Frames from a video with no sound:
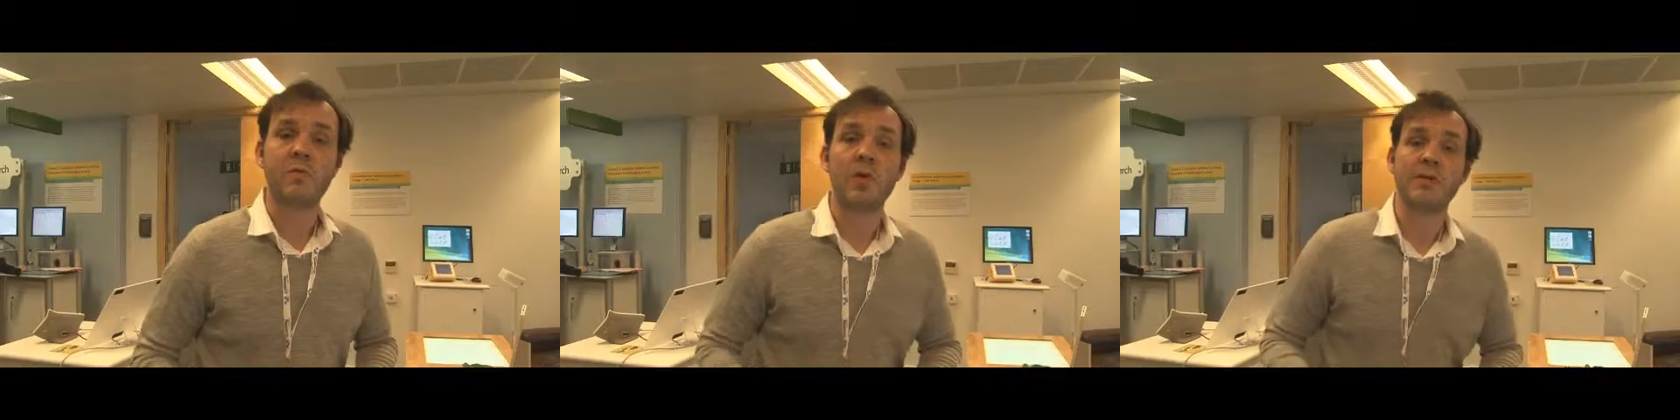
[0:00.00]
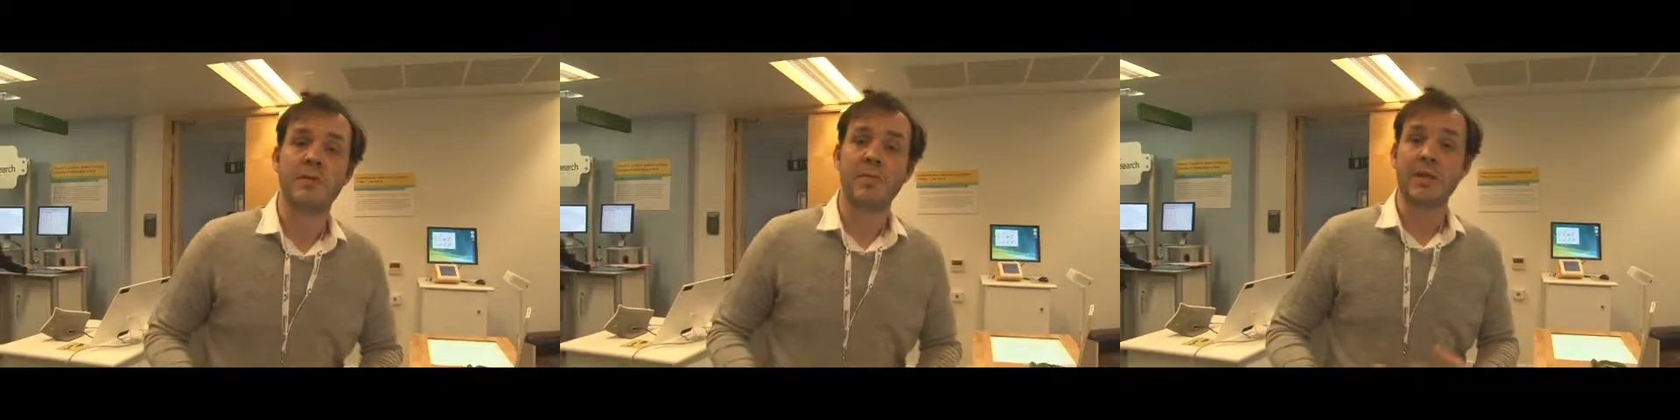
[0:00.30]
of what
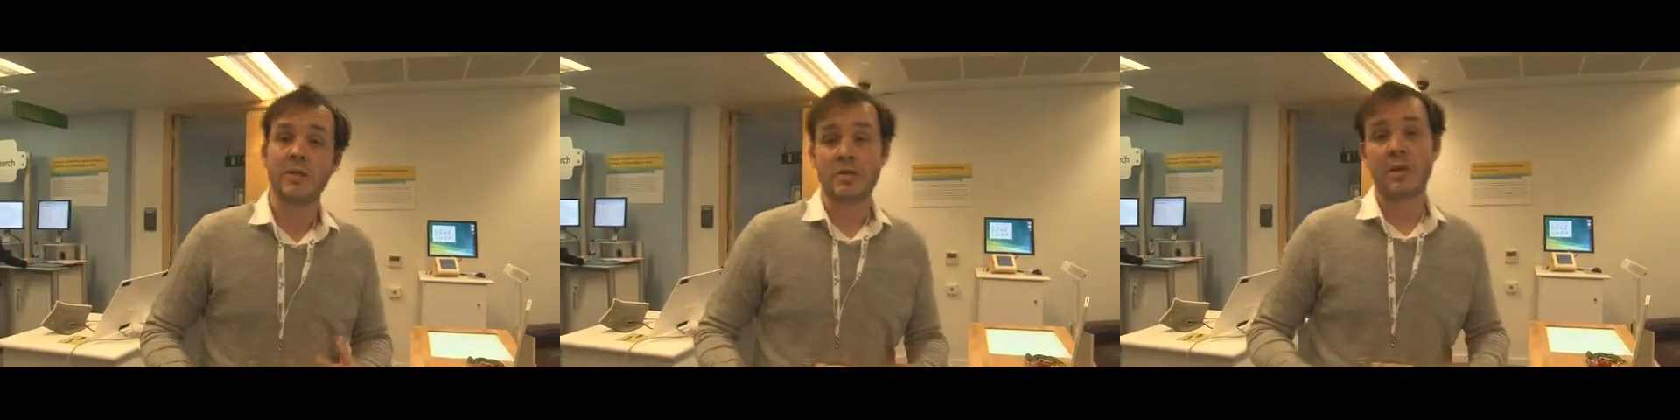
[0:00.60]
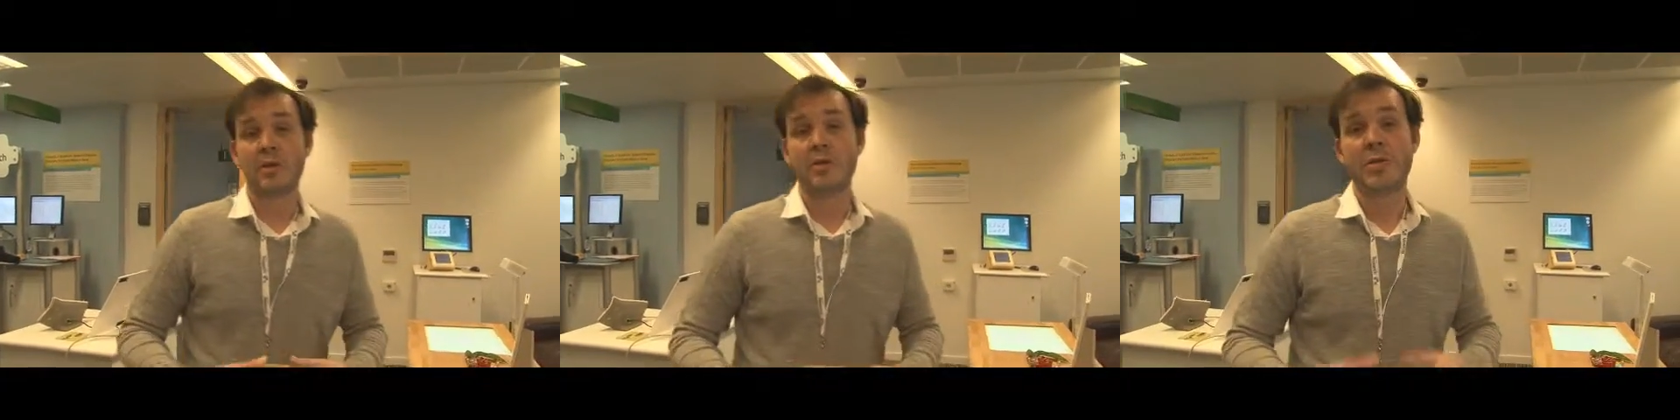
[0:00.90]
does it mean to
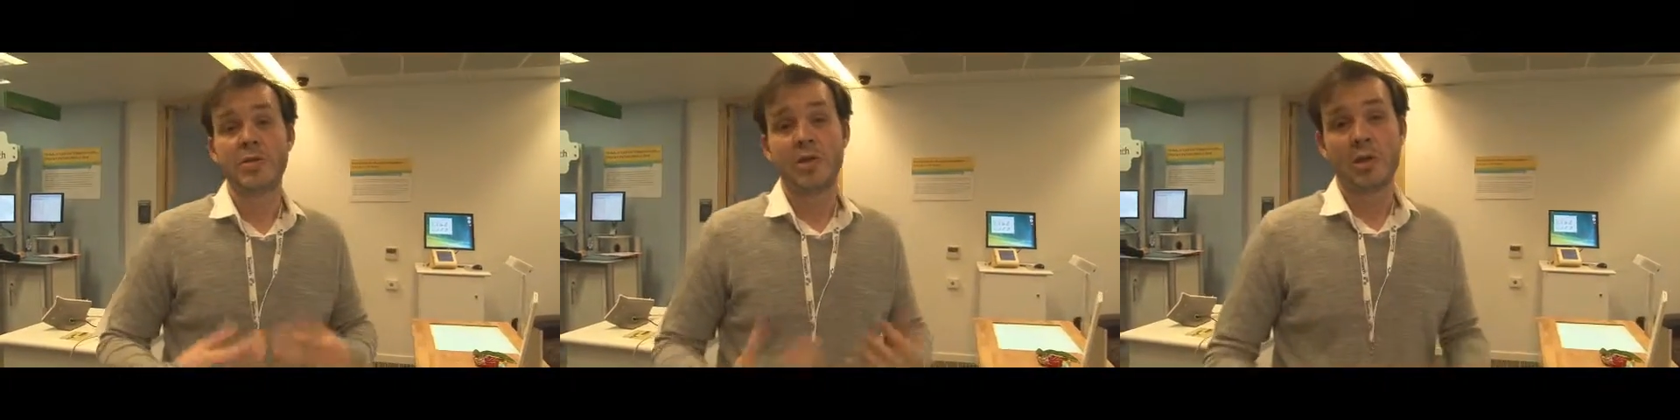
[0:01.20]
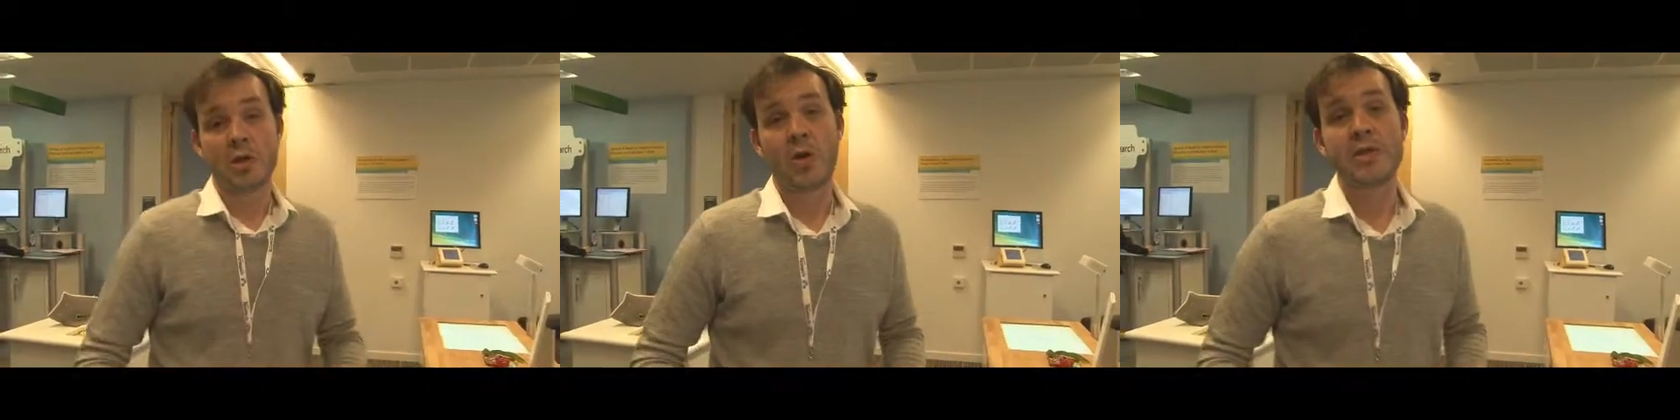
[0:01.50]
start using
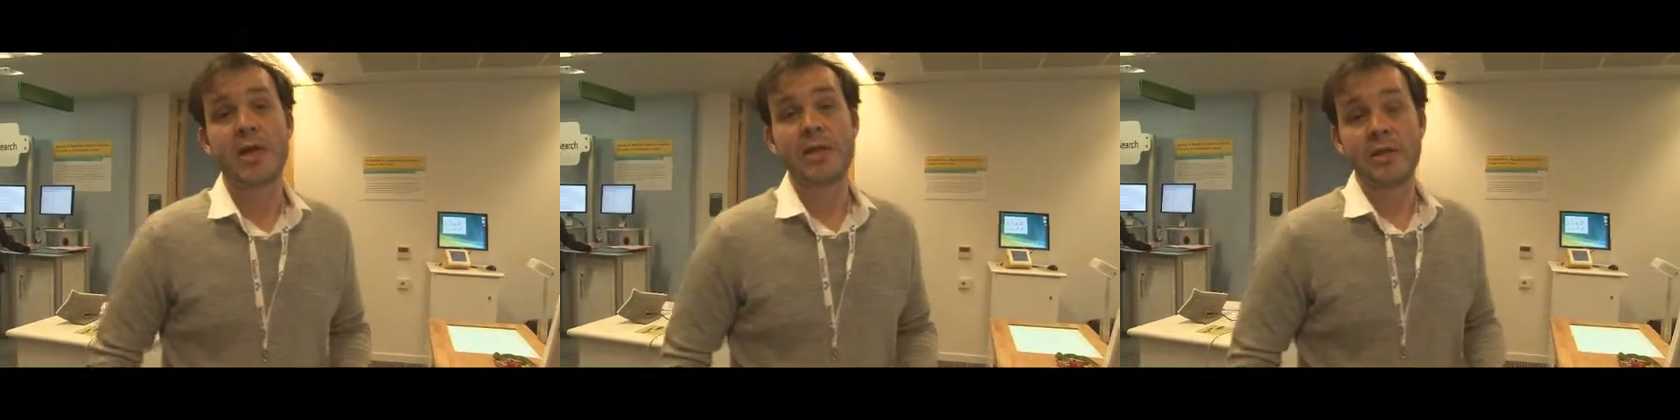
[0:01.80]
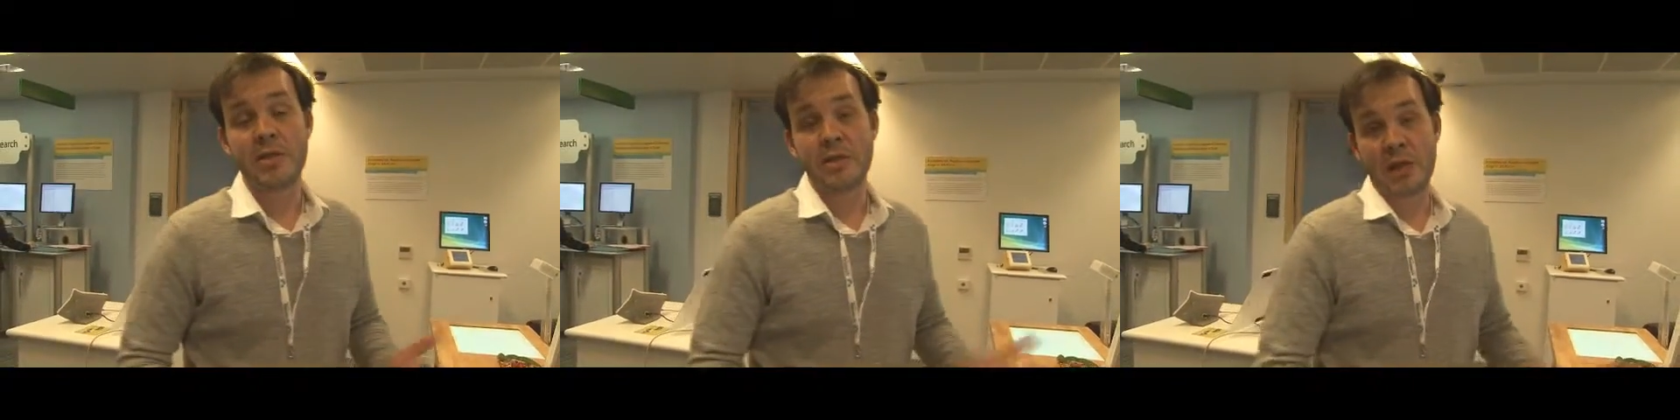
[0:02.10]
digital content
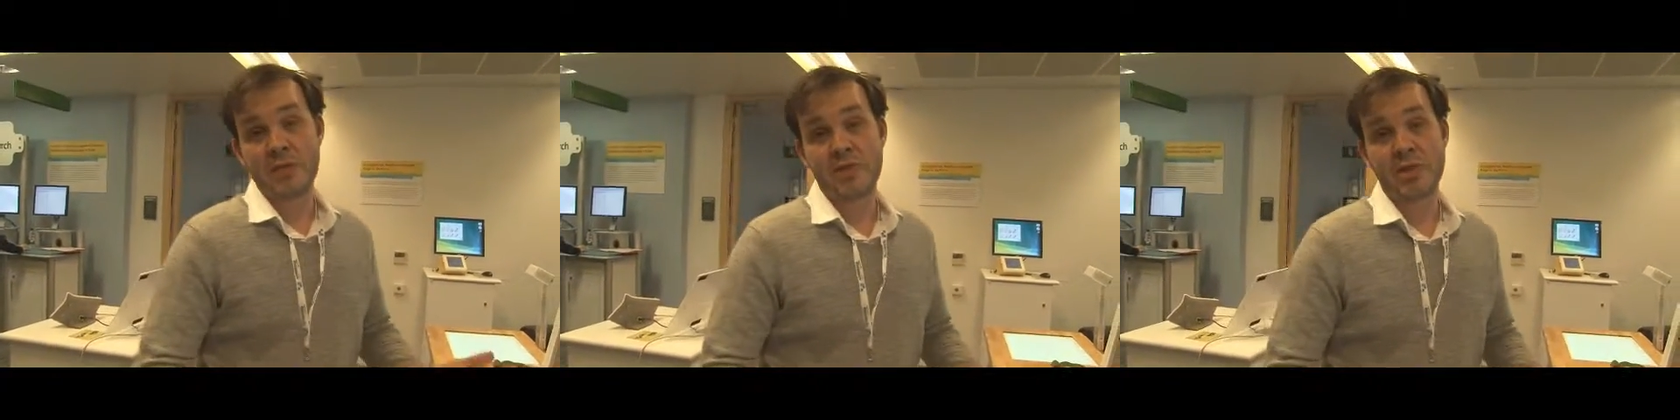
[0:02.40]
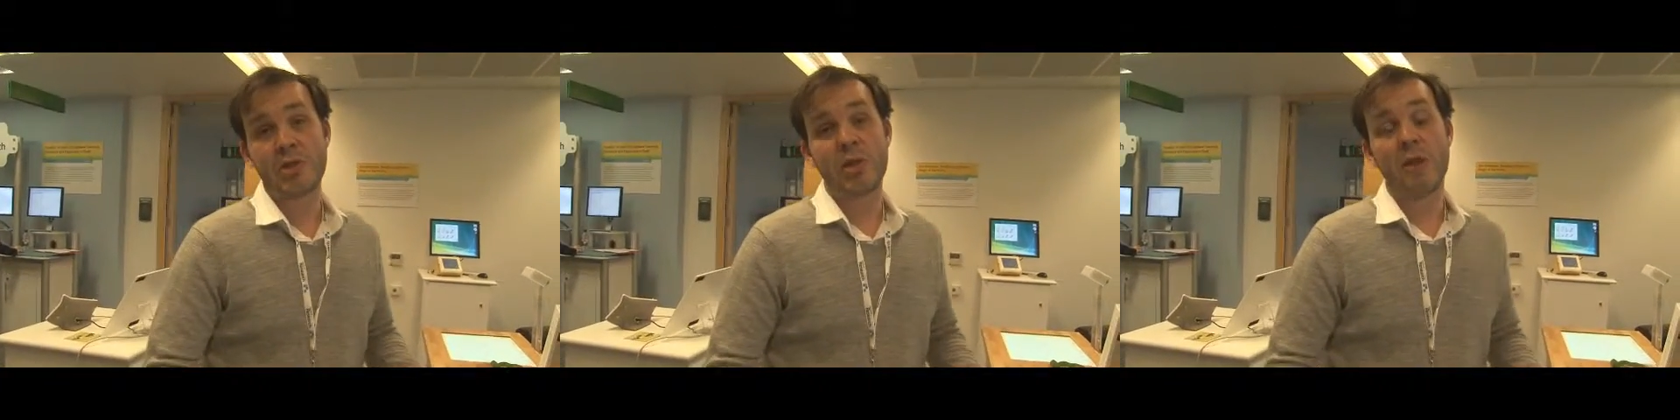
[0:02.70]
and these kinds of
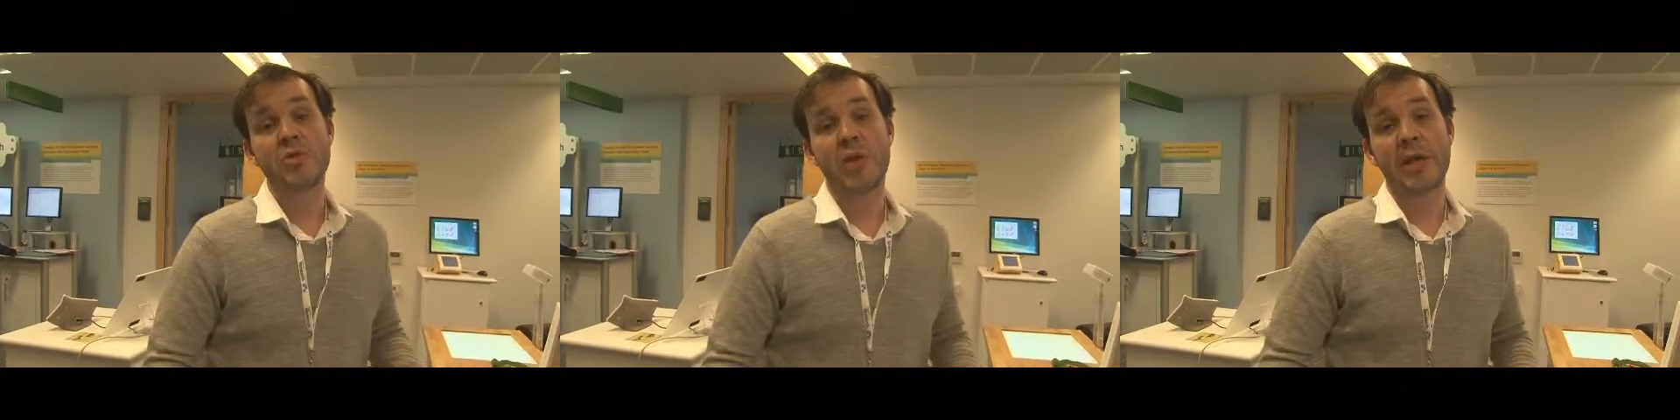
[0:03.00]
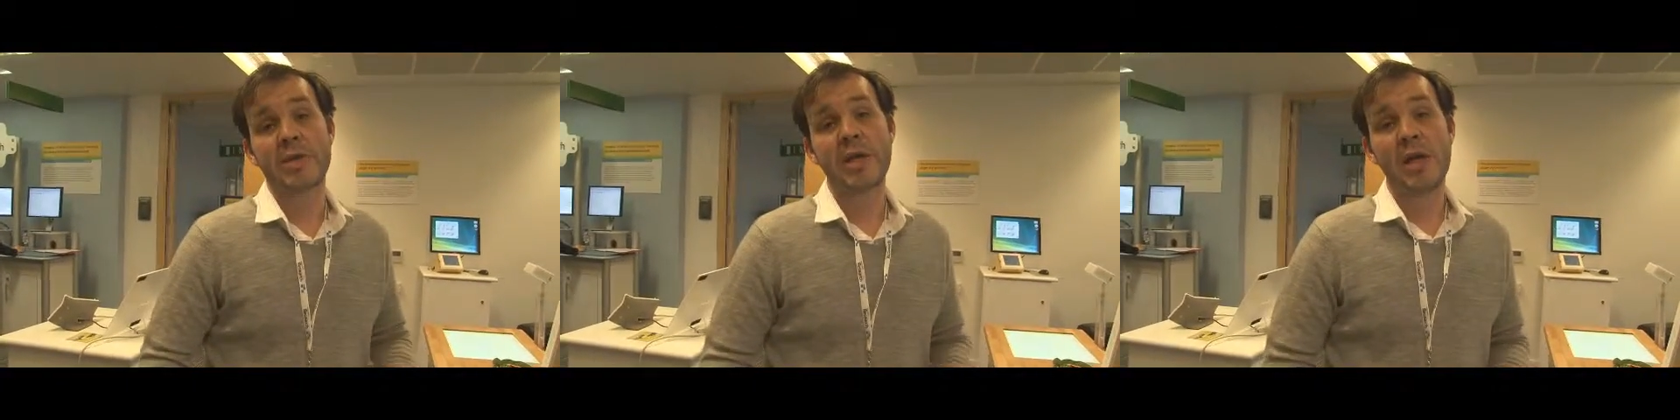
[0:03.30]
digital
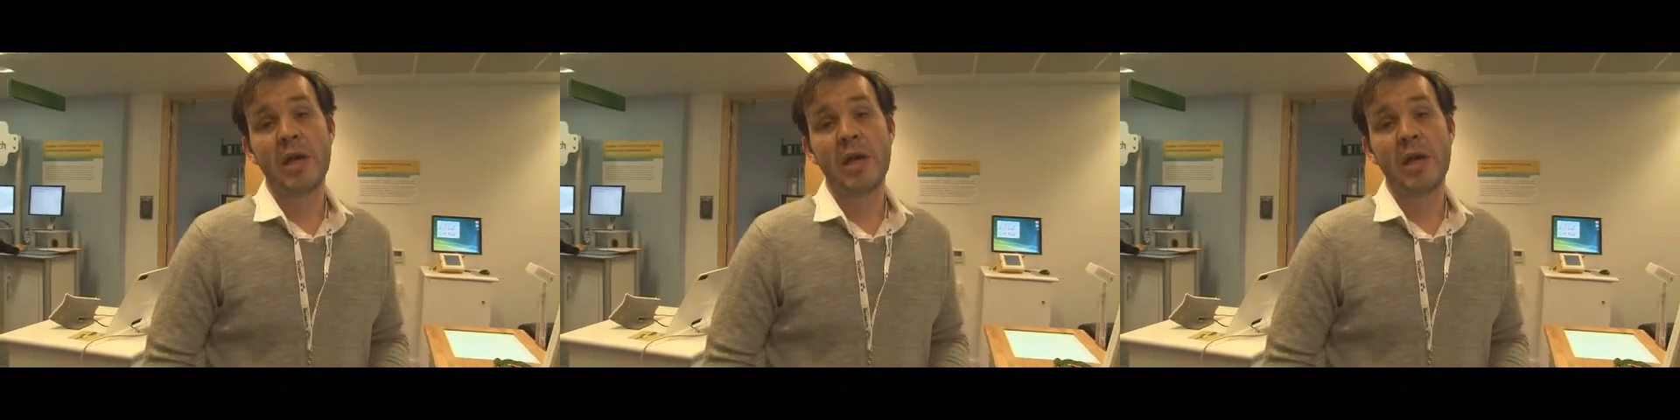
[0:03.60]
objects